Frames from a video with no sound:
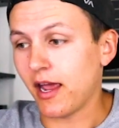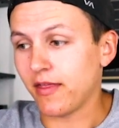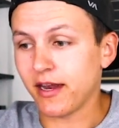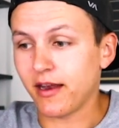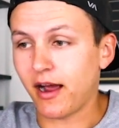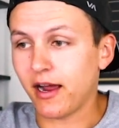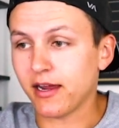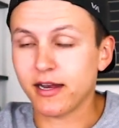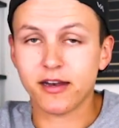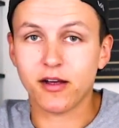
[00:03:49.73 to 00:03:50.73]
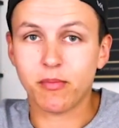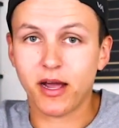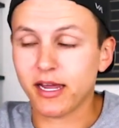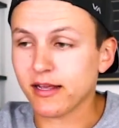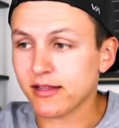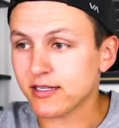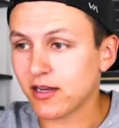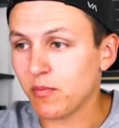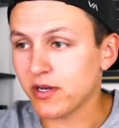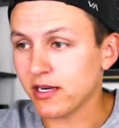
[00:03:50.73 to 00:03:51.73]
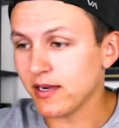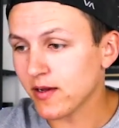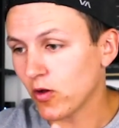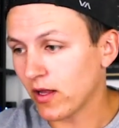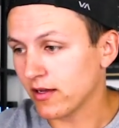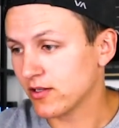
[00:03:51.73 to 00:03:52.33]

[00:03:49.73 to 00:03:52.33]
and then I ended up buying this company Nikola.